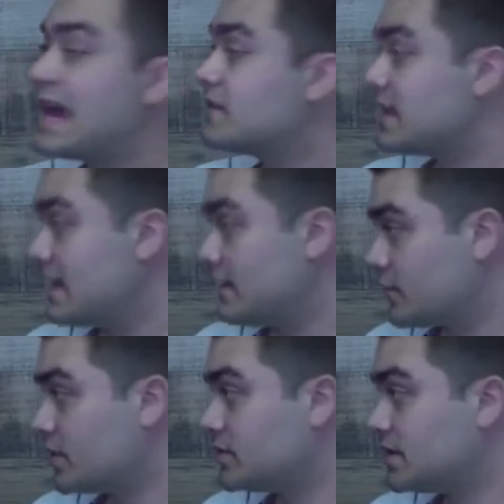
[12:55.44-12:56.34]
advocate
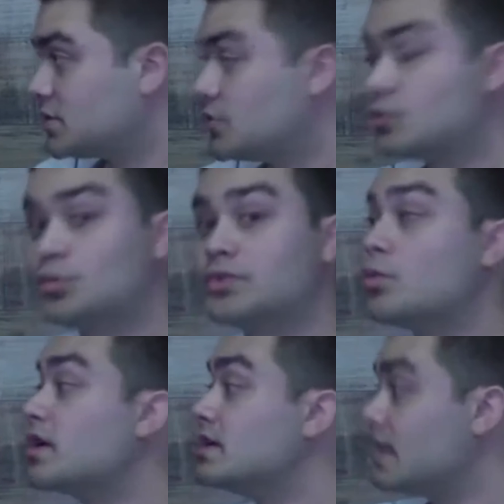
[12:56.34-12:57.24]
for those issues with
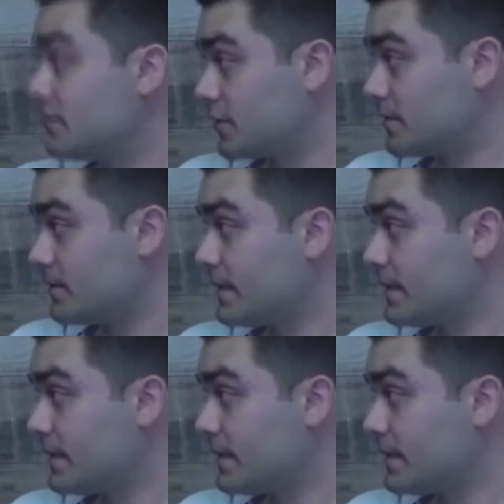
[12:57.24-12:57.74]
one another